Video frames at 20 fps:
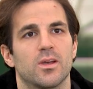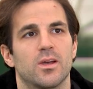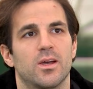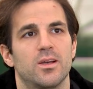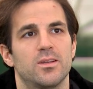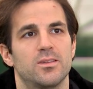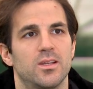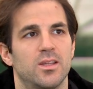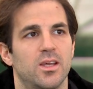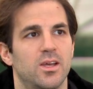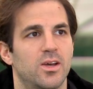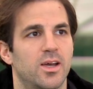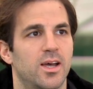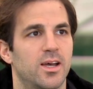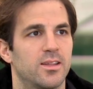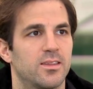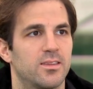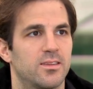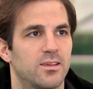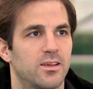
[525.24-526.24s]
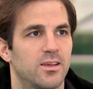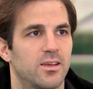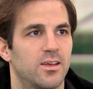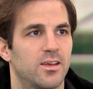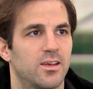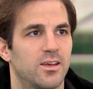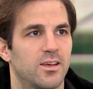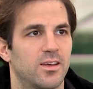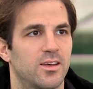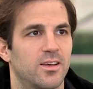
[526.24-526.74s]
I said
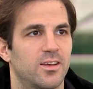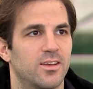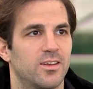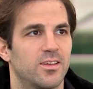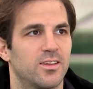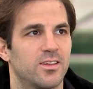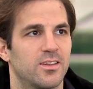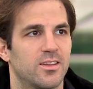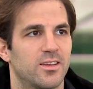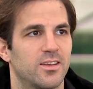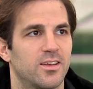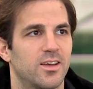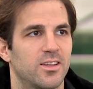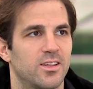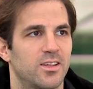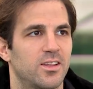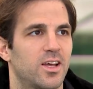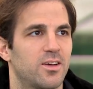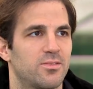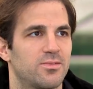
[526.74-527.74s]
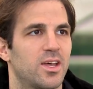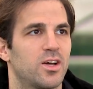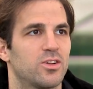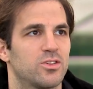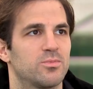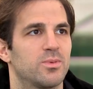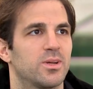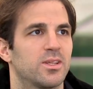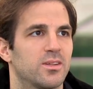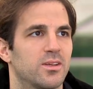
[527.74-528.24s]
I didn't have
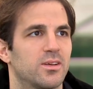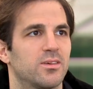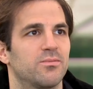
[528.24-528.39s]
doubts, but